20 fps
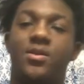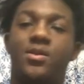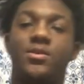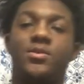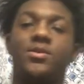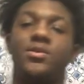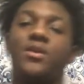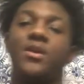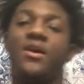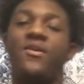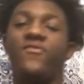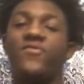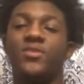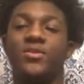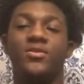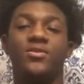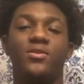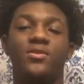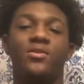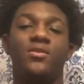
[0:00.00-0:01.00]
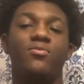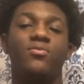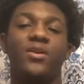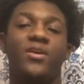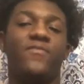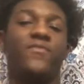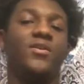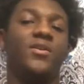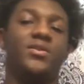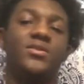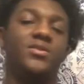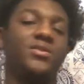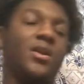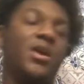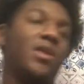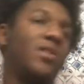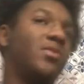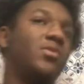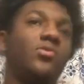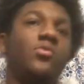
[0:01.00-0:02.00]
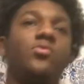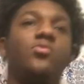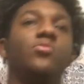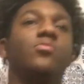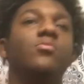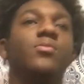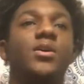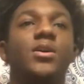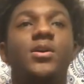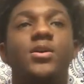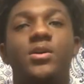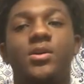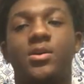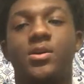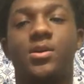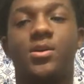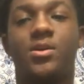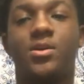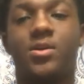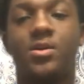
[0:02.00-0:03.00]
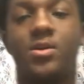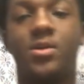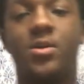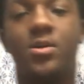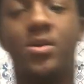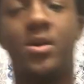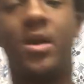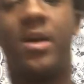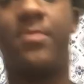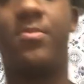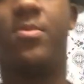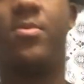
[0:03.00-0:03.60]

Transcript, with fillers: nature. Having a dirty breath is not cool, bro. Uh, I'll